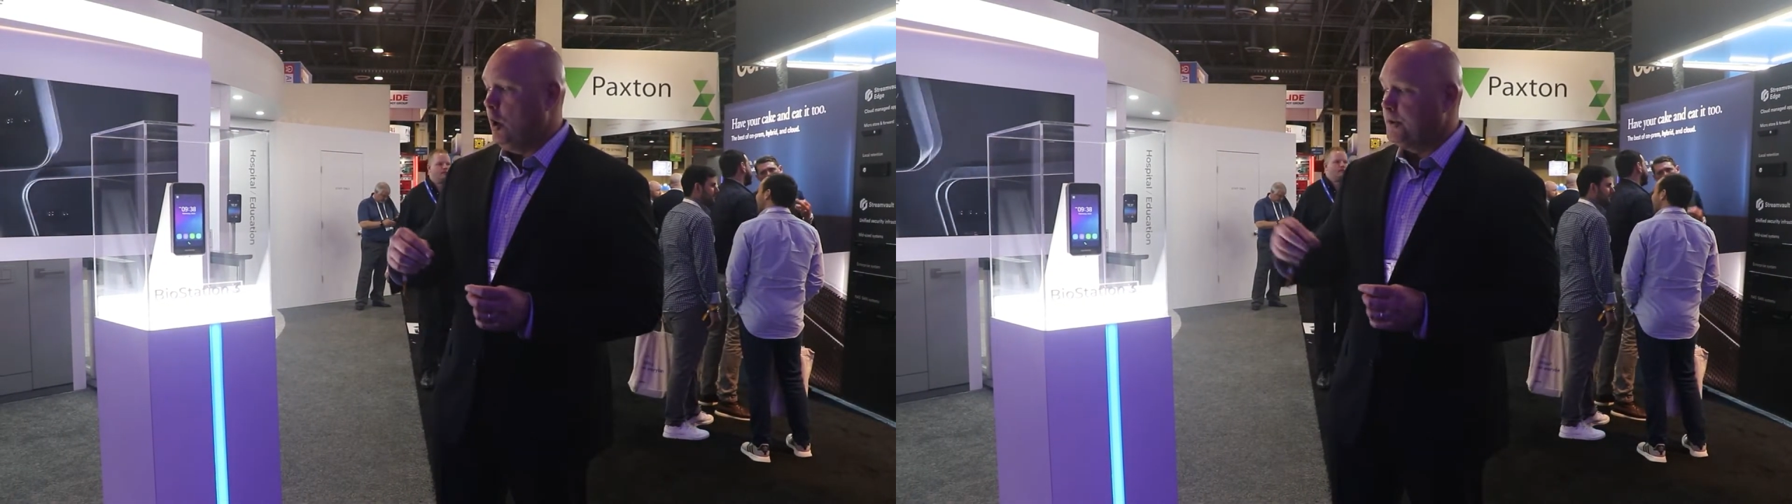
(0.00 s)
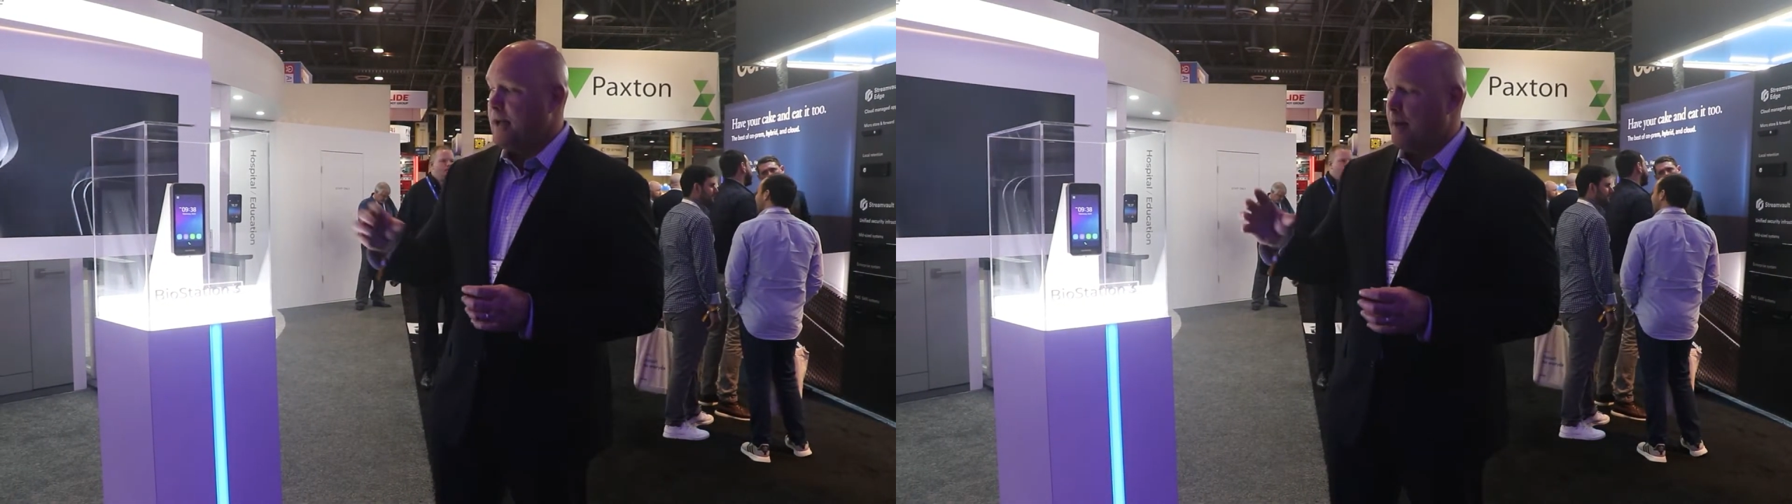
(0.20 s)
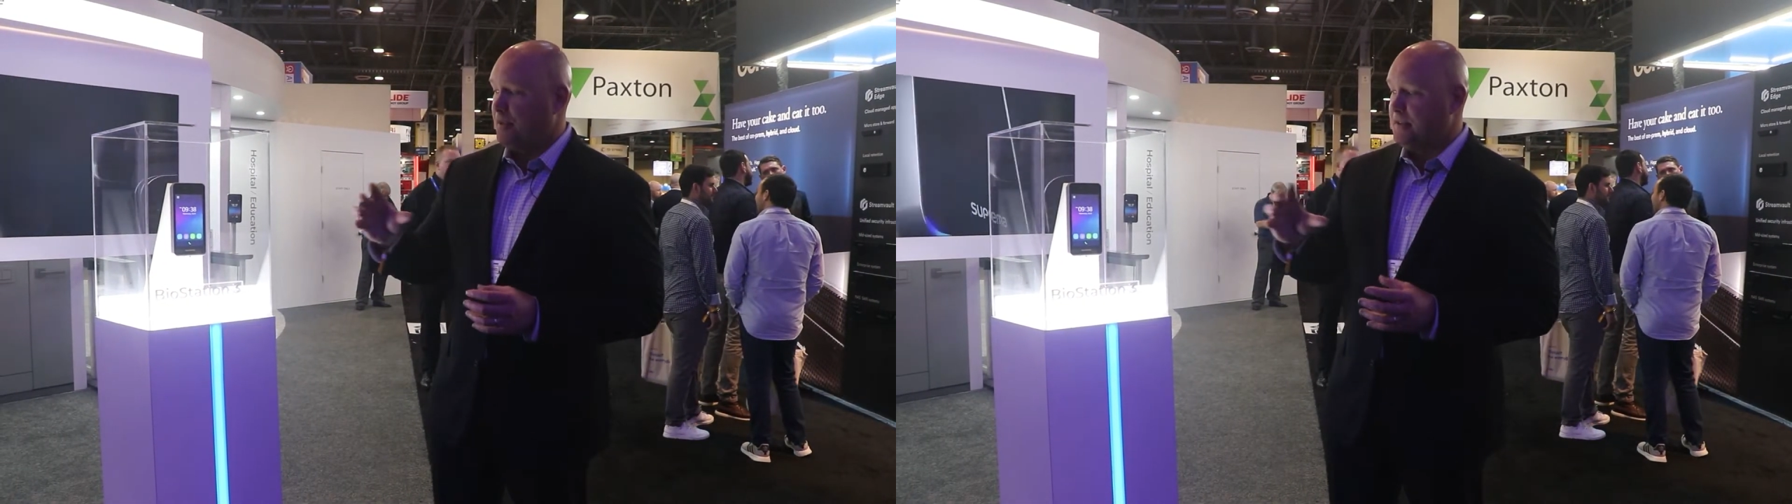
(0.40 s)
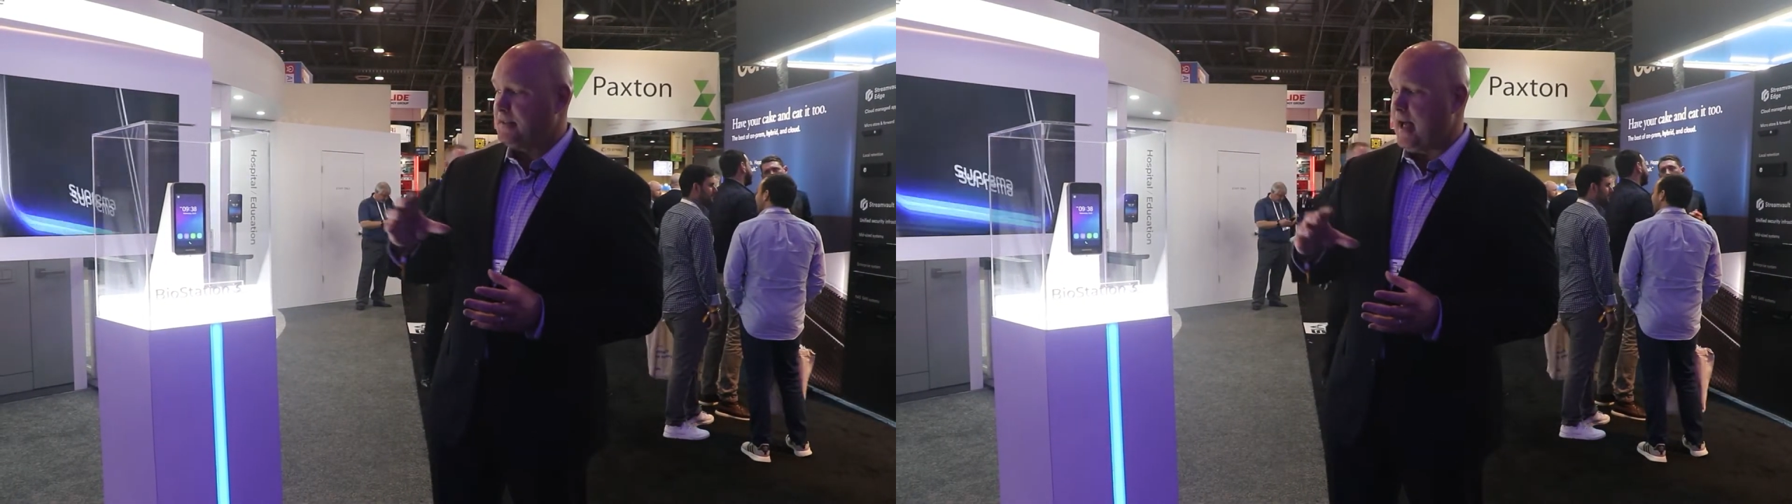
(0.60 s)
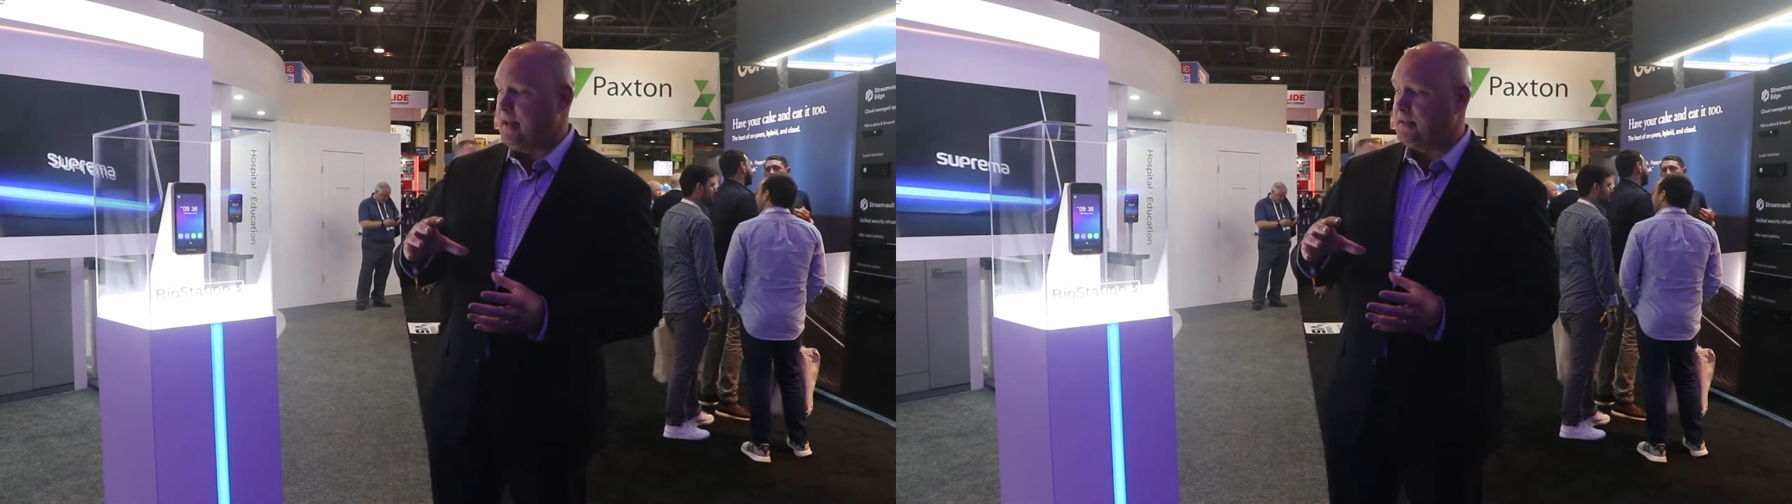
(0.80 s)
On top of the
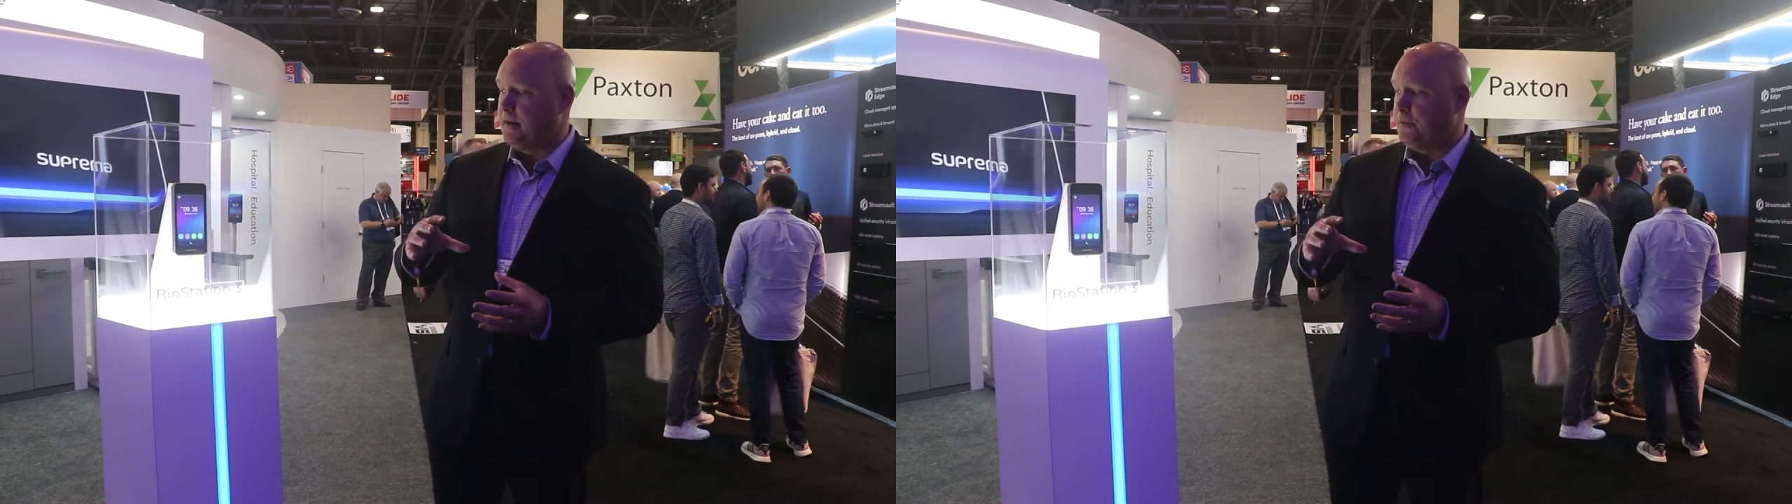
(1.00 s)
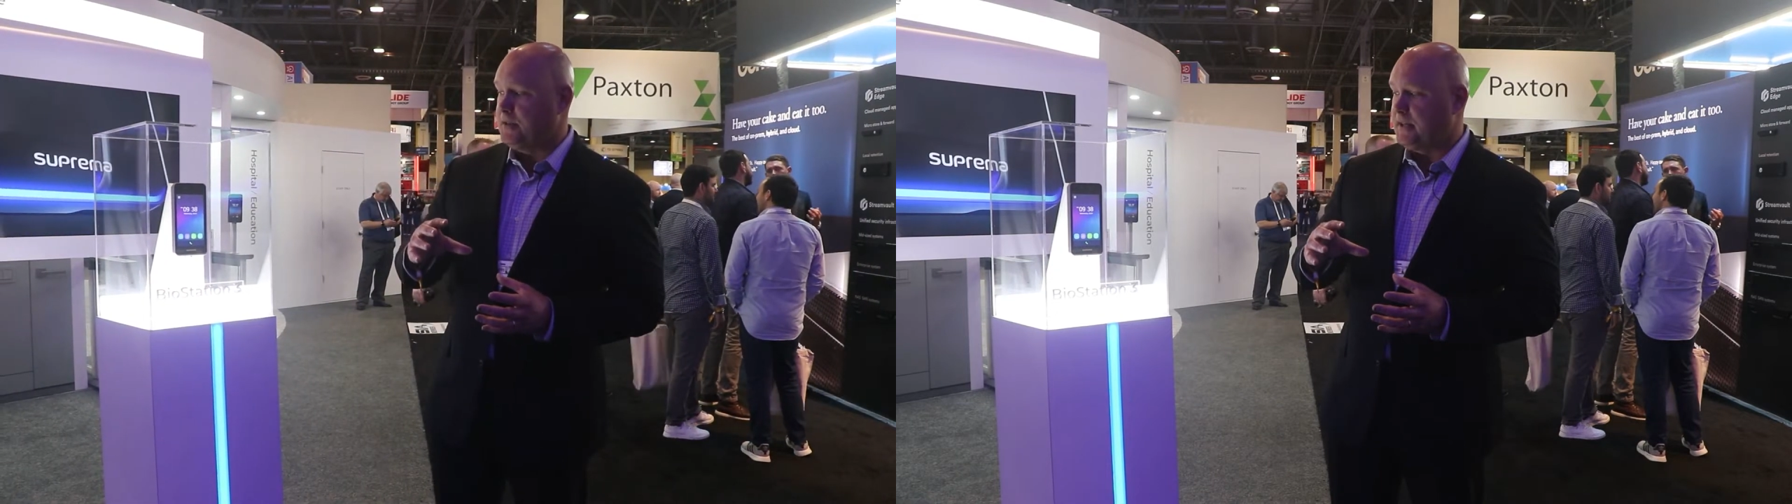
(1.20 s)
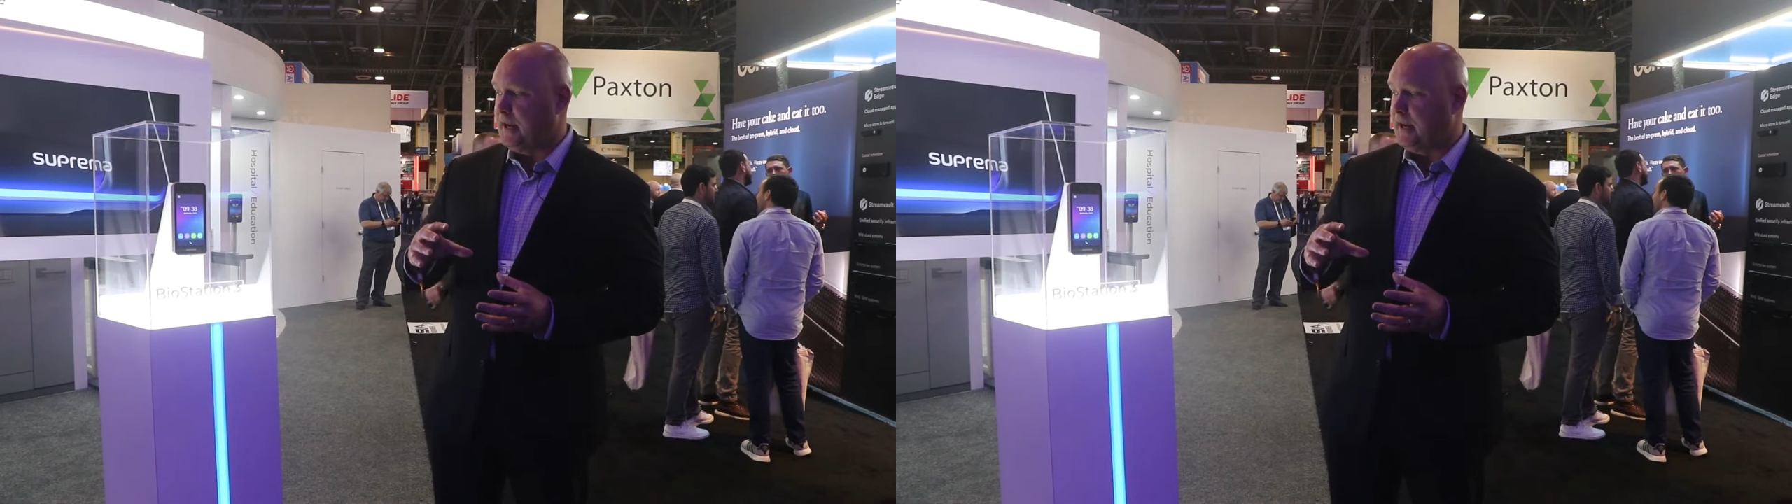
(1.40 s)
size difference,